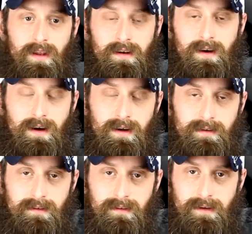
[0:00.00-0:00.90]

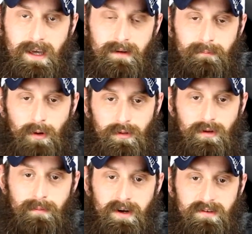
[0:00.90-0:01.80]
And again, both
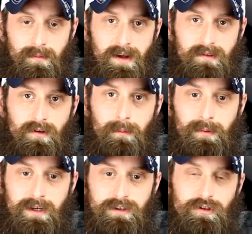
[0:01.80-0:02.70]
good buddies of mine, so
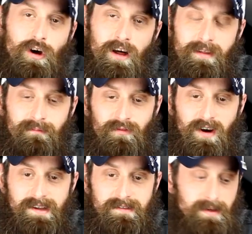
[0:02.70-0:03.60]
pleasure to call them
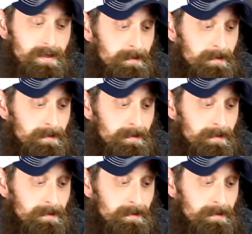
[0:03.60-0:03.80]
friends.